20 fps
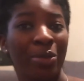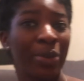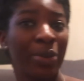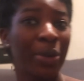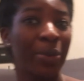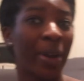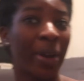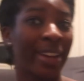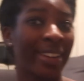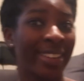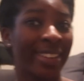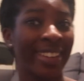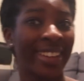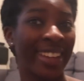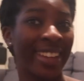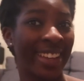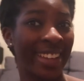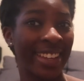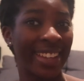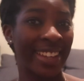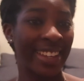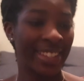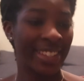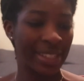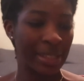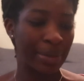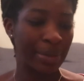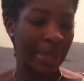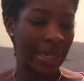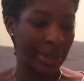rewind is
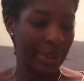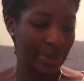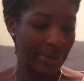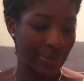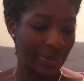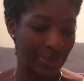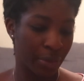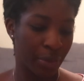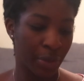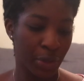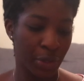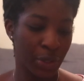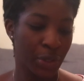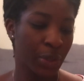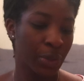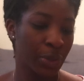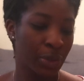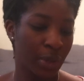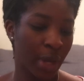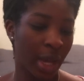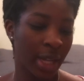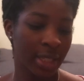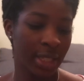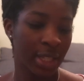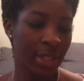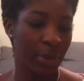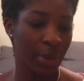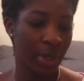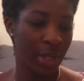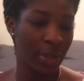all about. First show tracked
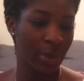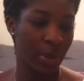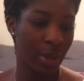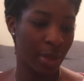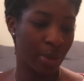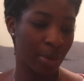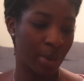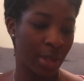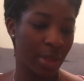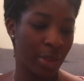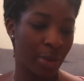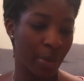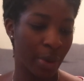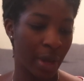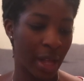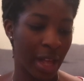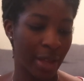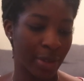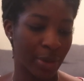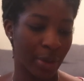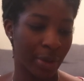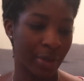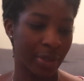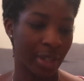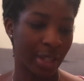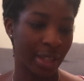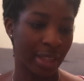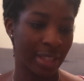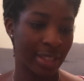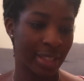in 2023, The Real Housewives of
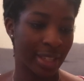Salt Lake